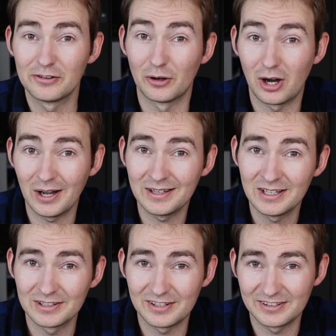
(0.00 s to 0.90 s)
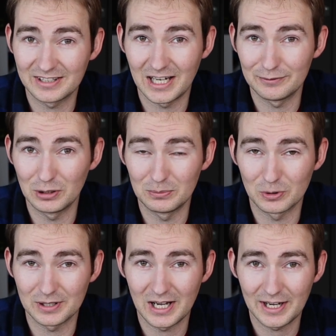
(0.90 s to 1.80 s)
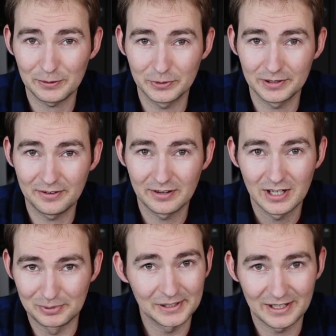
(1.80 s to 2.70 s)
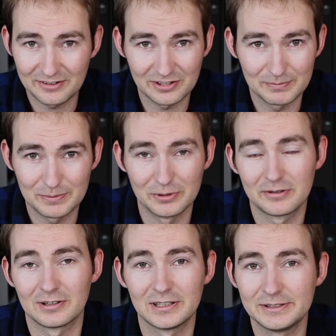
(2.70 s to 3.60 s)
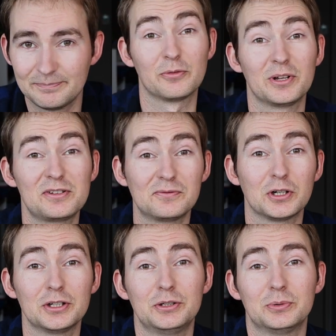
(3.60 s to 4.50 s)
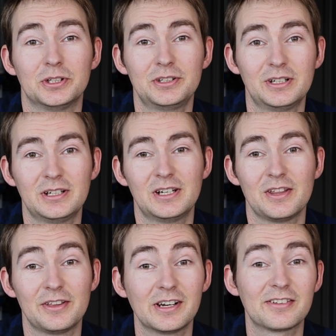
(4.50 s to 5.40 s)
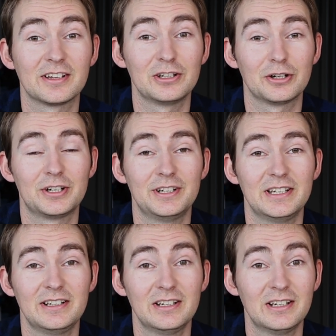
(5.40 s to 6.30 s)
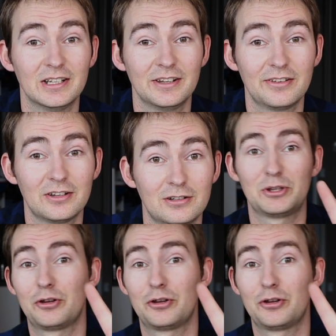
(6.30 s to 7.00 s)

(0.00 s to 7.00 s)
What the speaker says: So I tend to carve a lot more in harder woods, but that's just me personally. So once you've got your wood, the next thing you're going to need is number